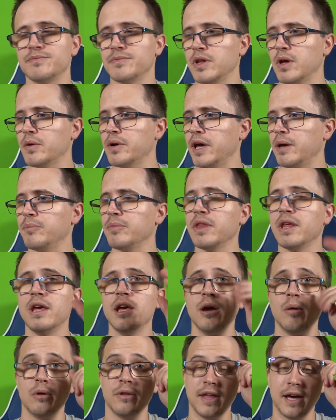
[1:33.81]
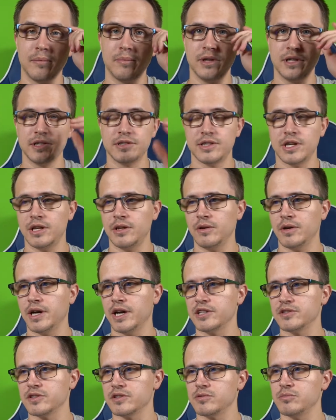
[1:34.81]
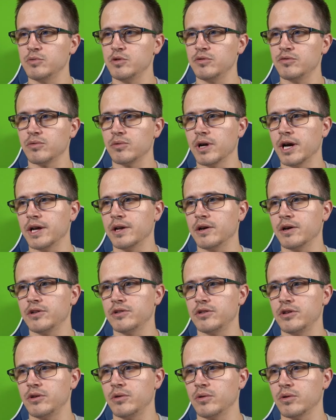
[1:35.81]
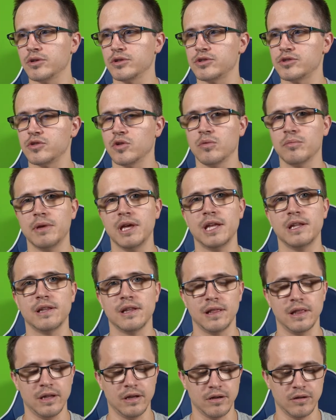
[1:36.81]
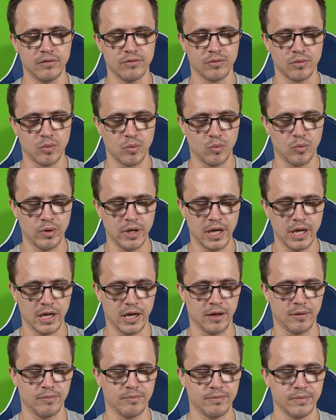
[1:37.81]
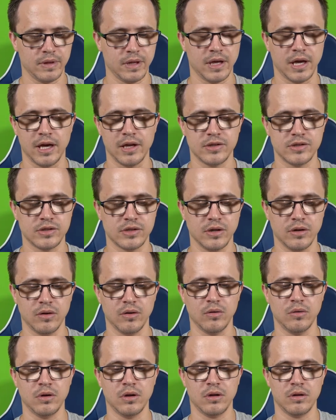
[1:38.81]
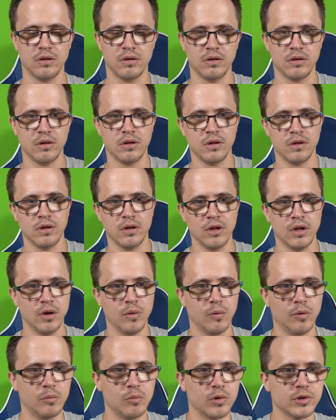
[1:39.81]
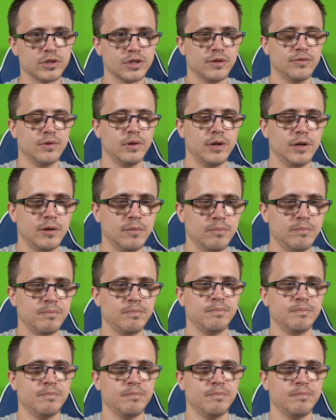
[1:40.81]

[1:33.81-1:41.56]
Okay, with that being said, you guys, let's move right on to your soulmate love reading. Okay, so one more shuffle here.